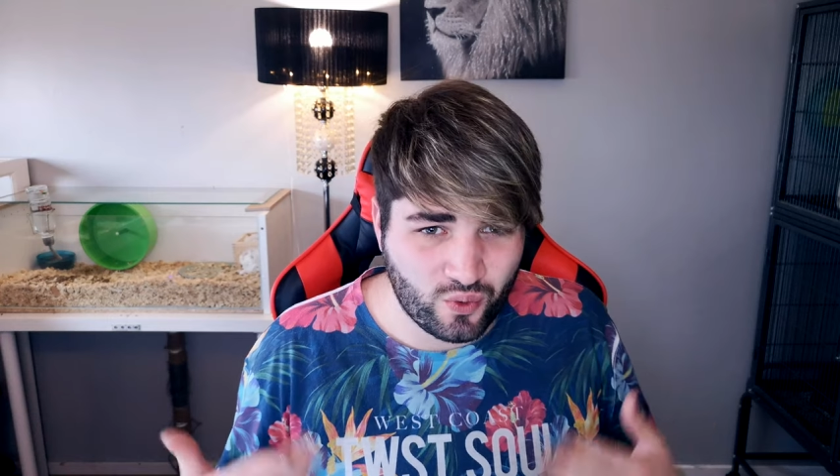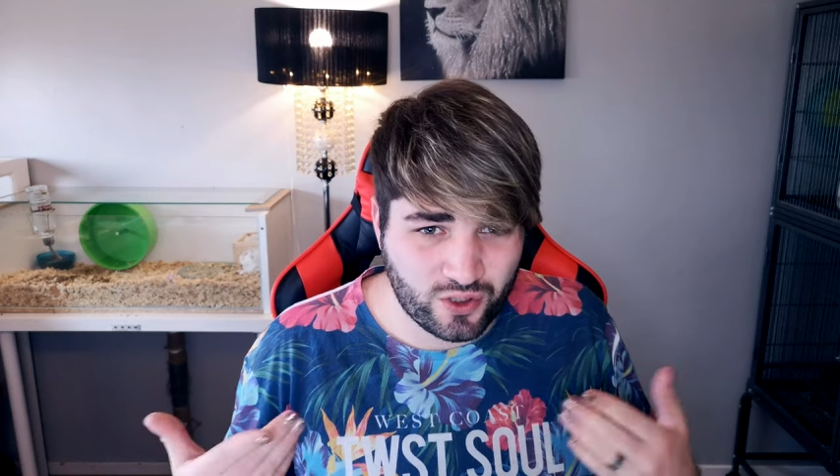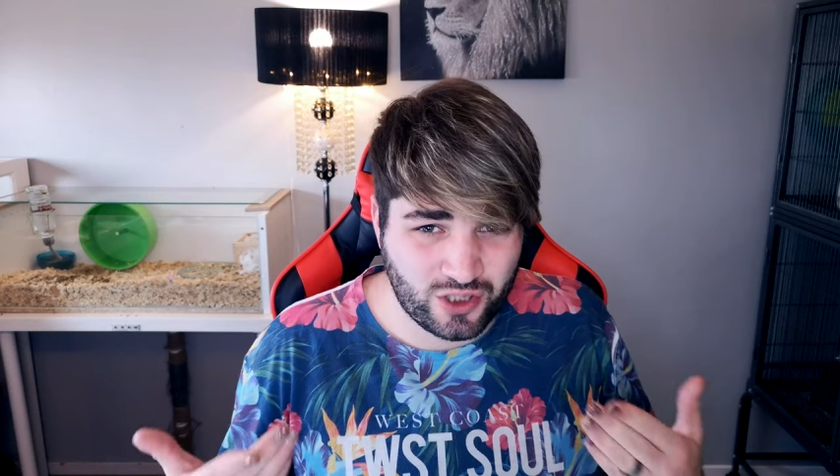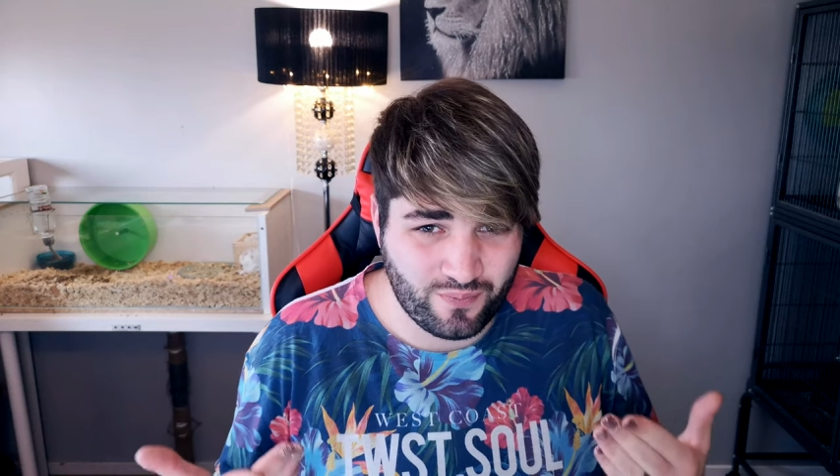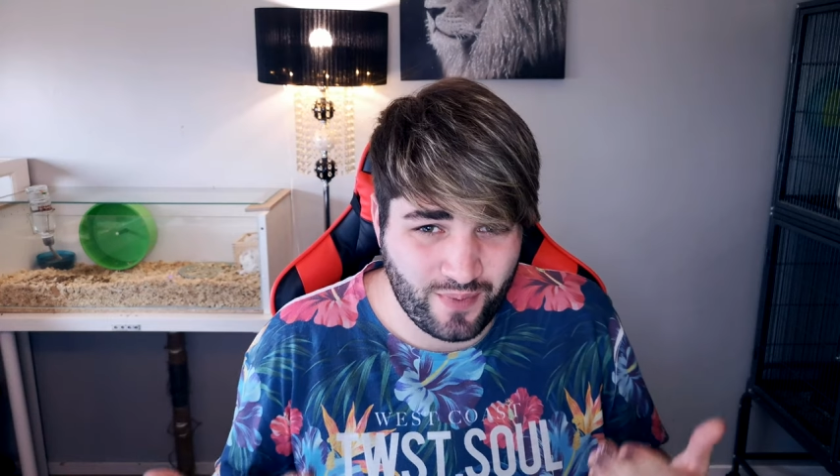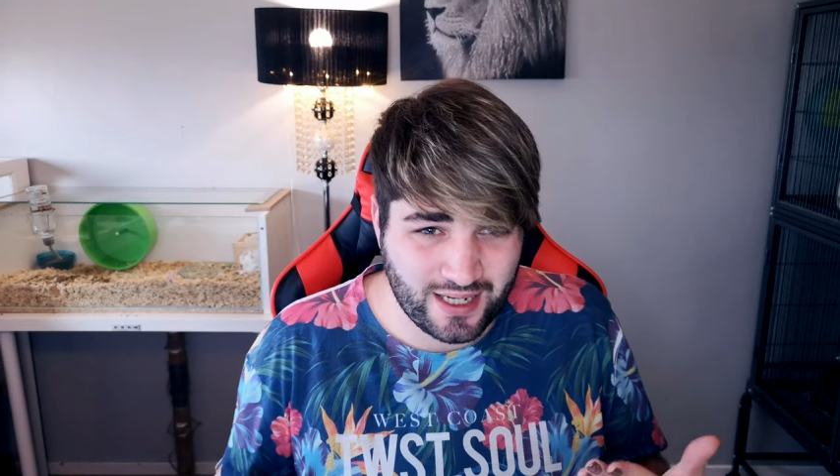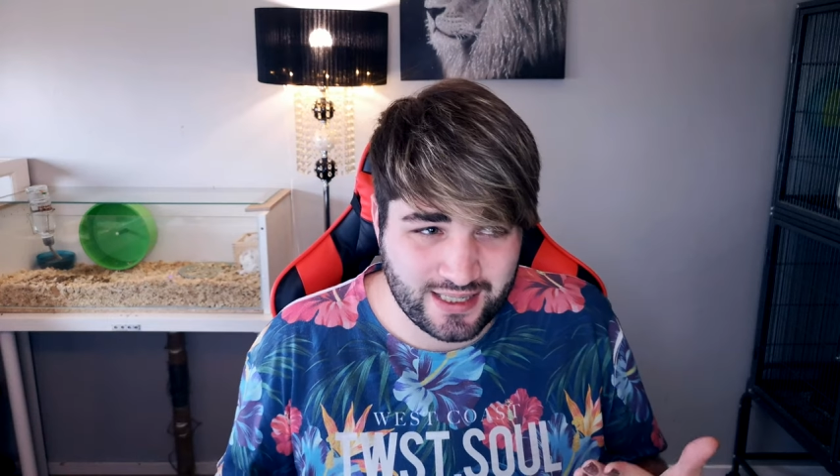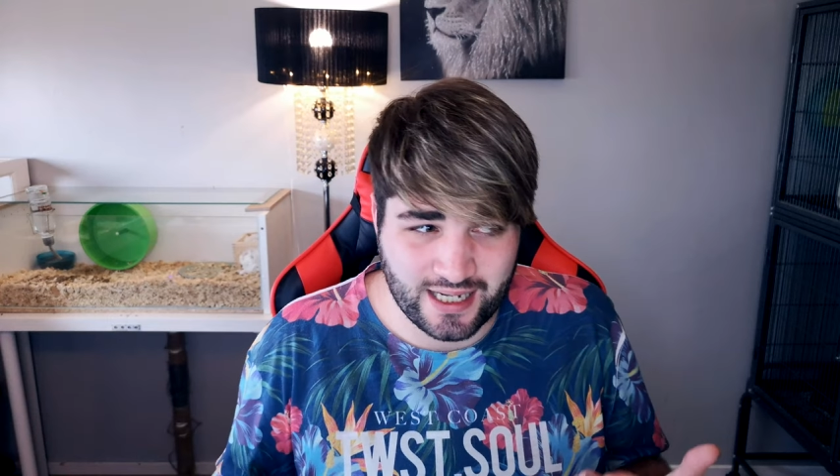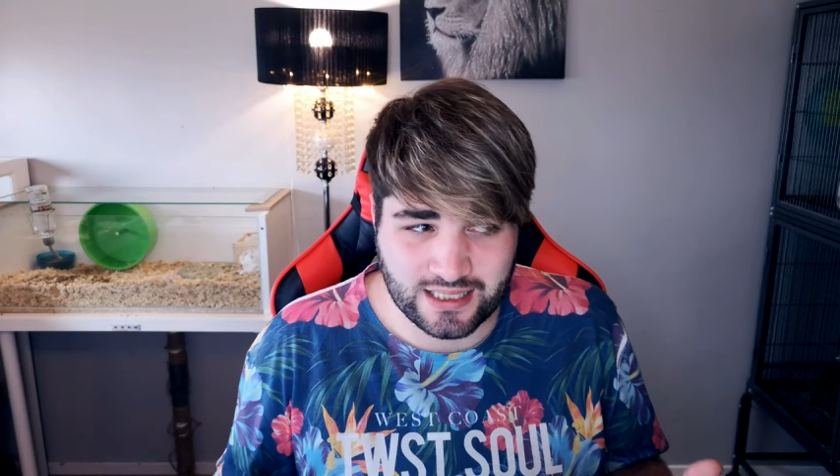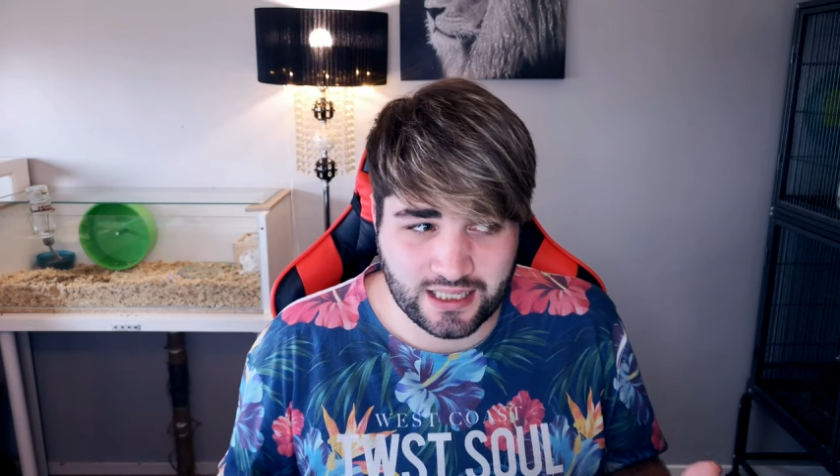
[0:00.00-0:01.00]
which makes
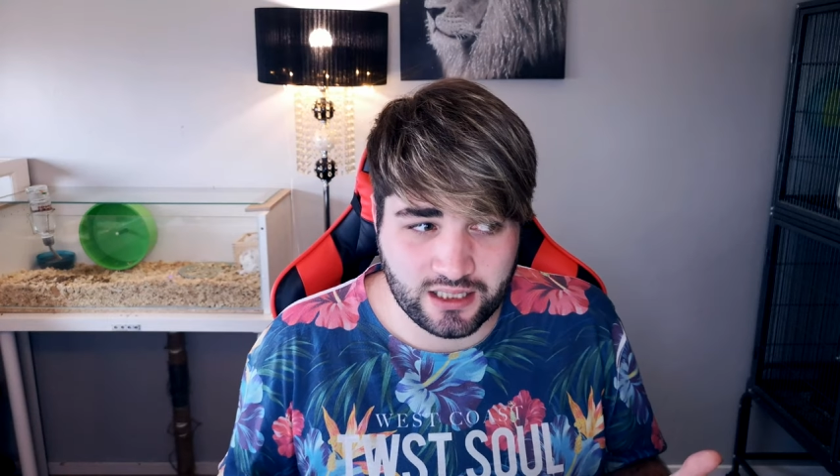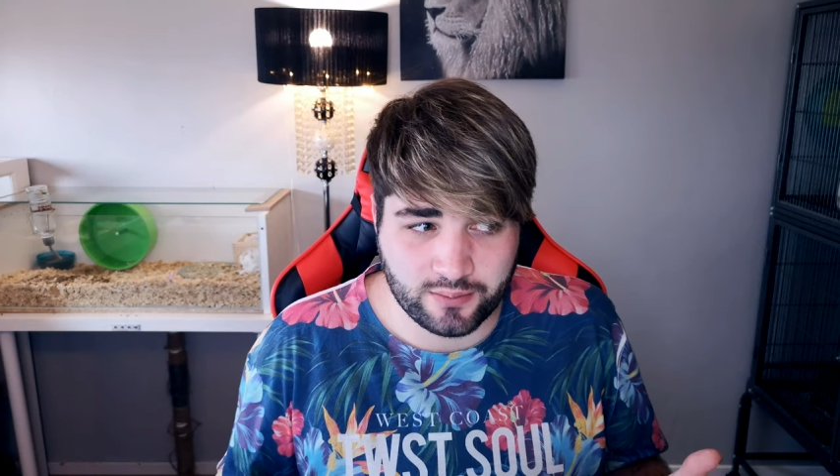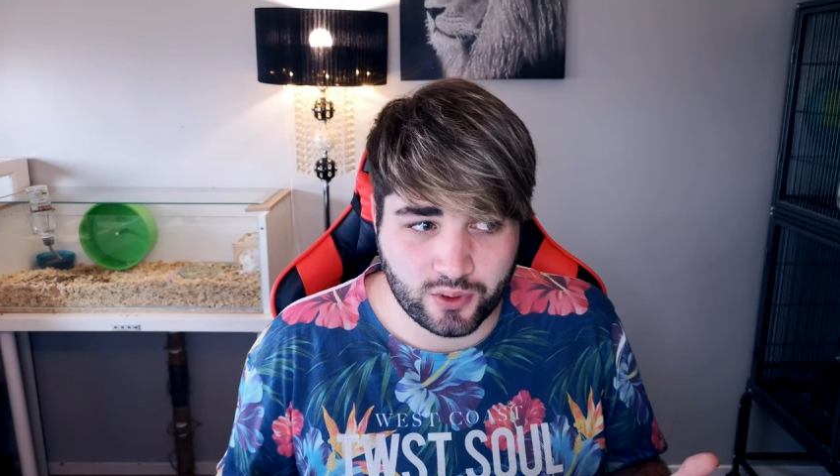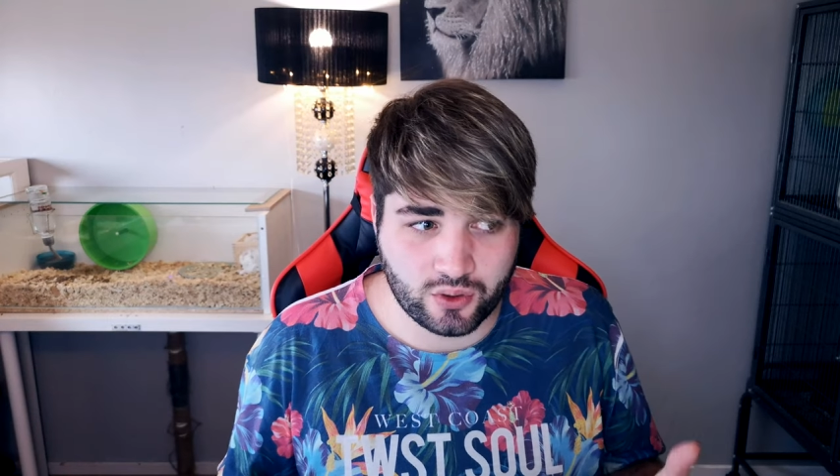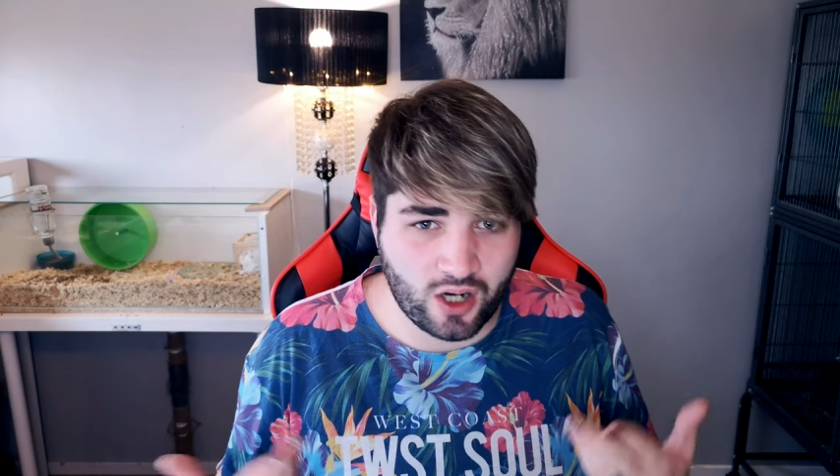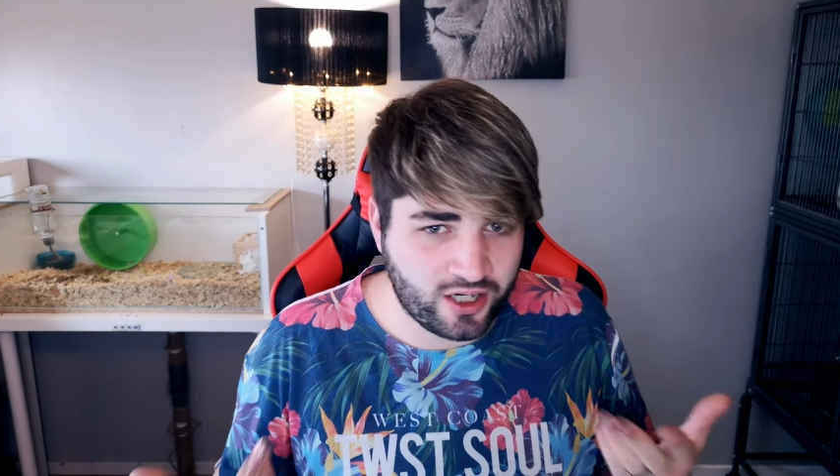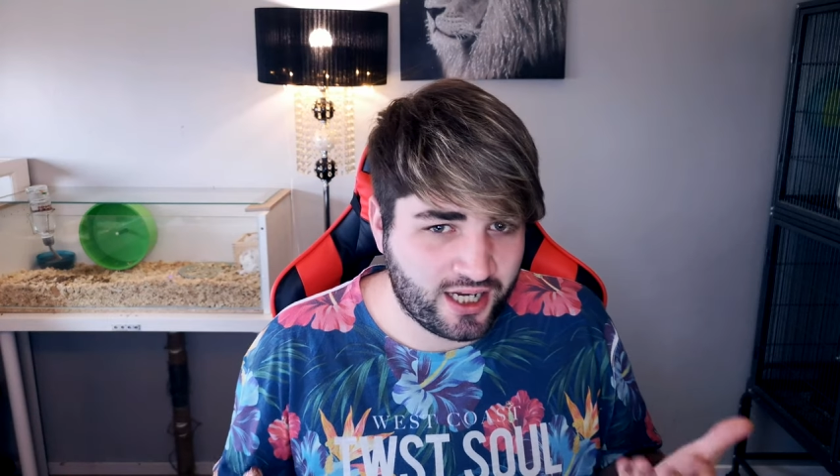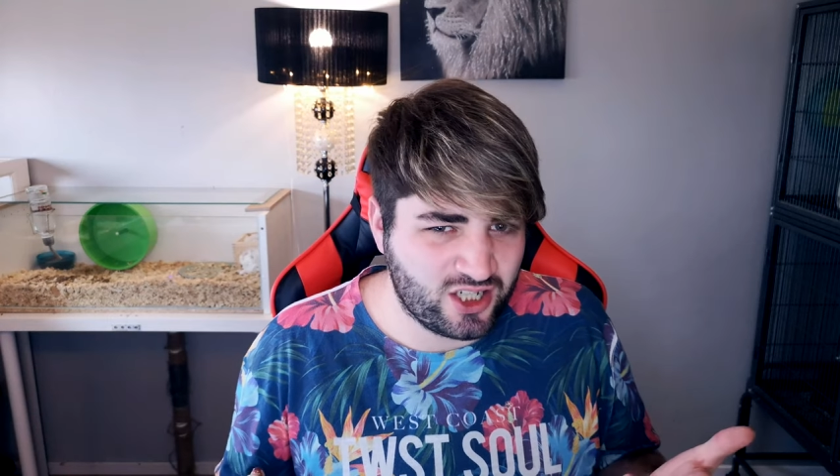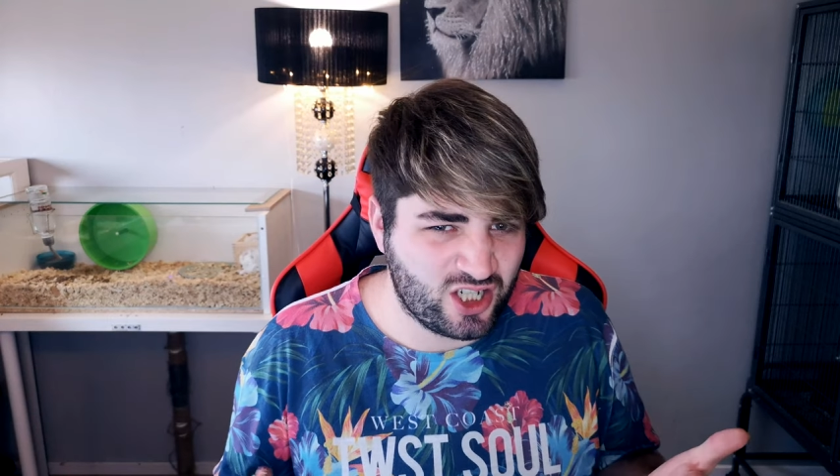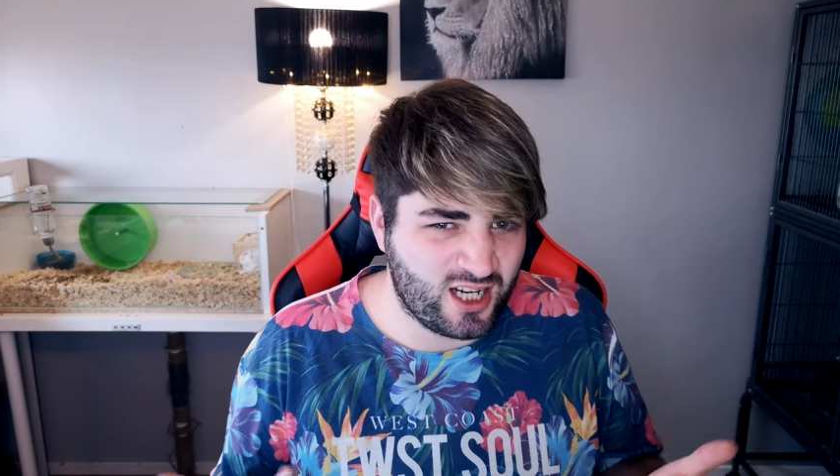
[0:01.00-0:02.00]
the inside of the ball
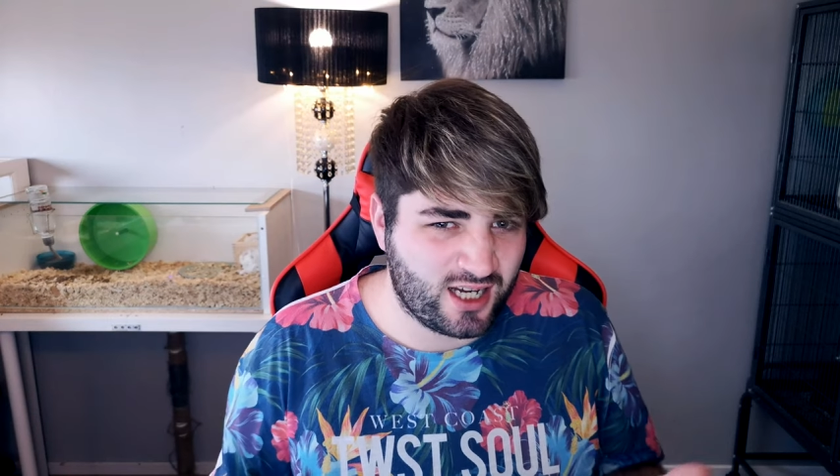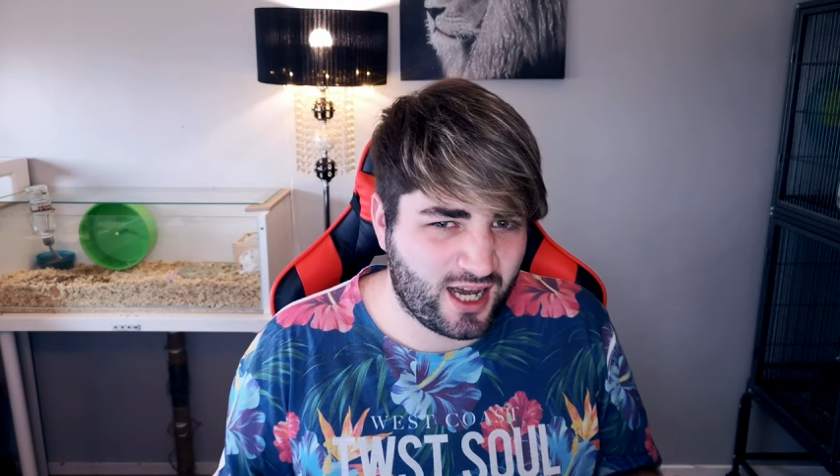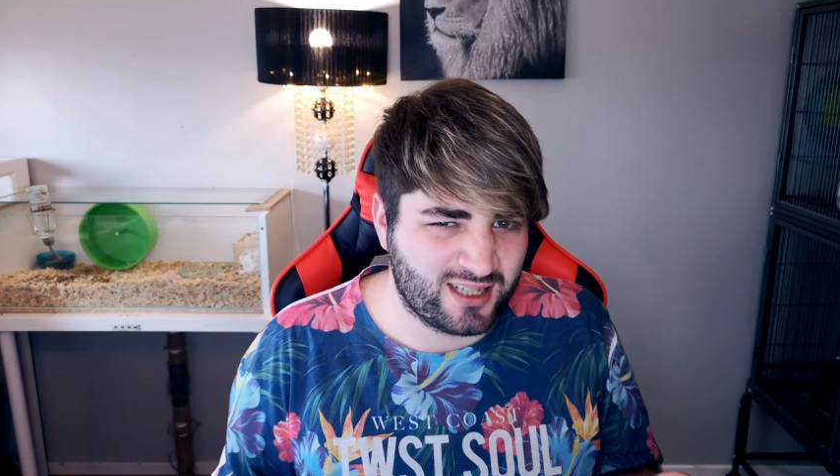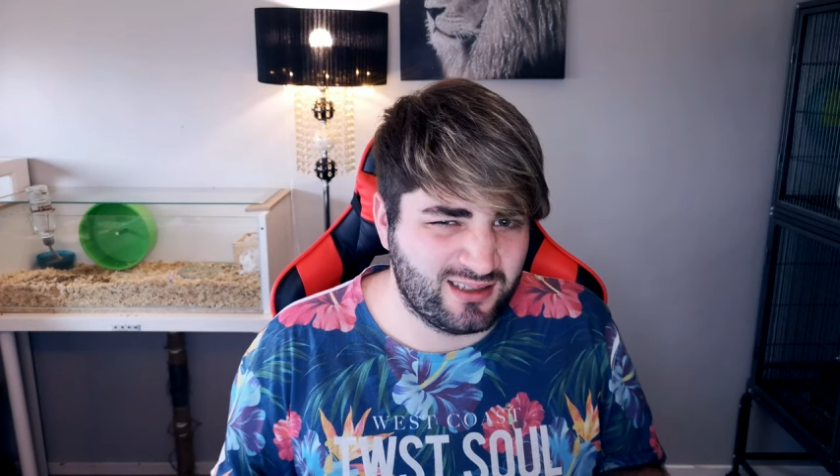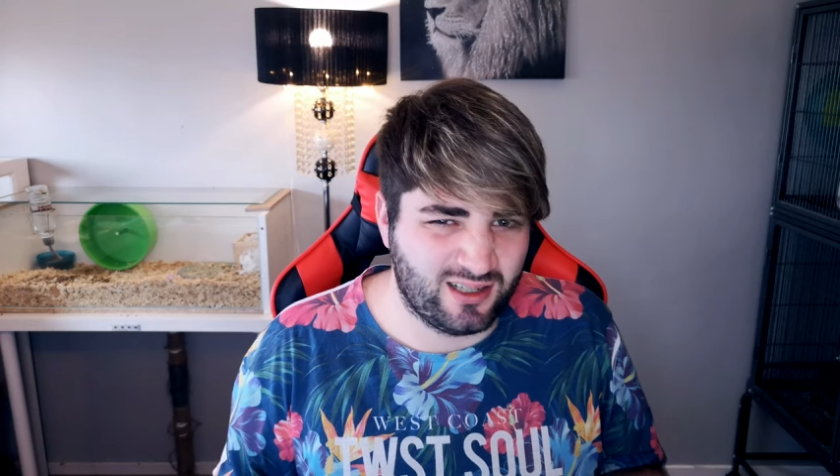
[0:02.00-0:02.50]
unhygienic and